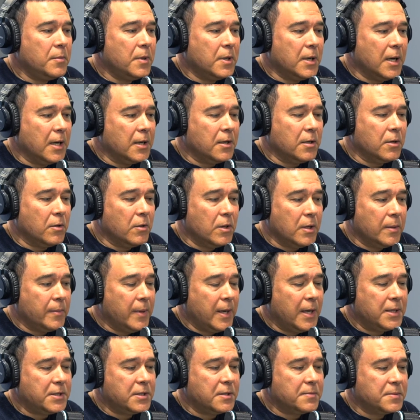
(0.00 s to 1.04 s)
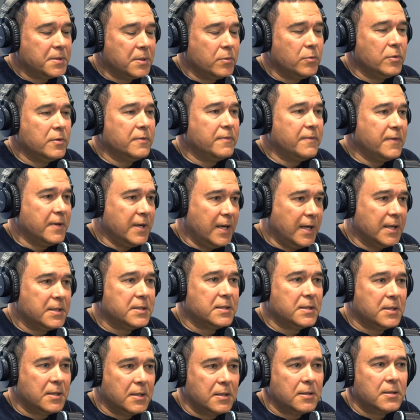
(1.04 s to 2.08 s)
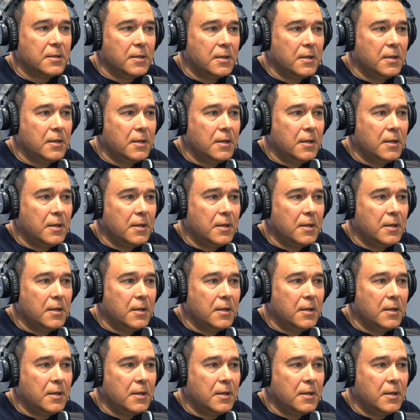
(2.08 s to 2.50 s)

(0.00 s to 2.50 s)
But I could only imagine if someone financed it,